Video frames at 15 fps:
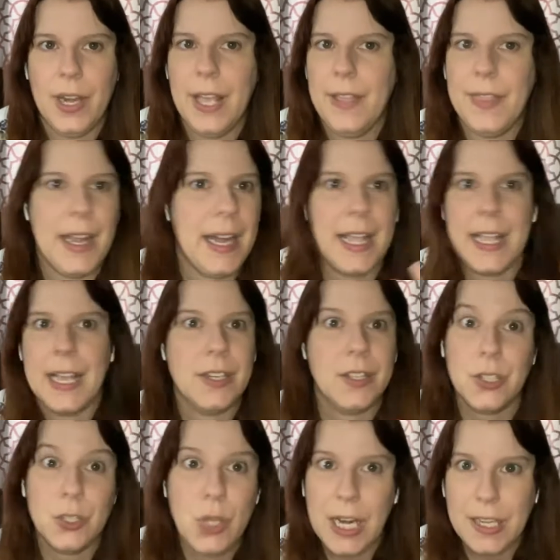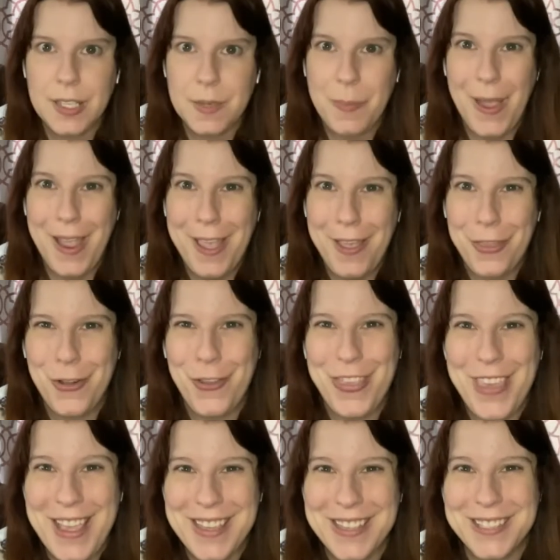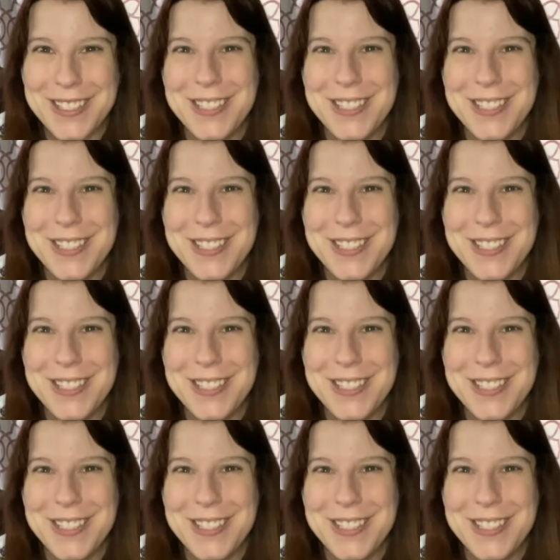and then I got distracted by other things,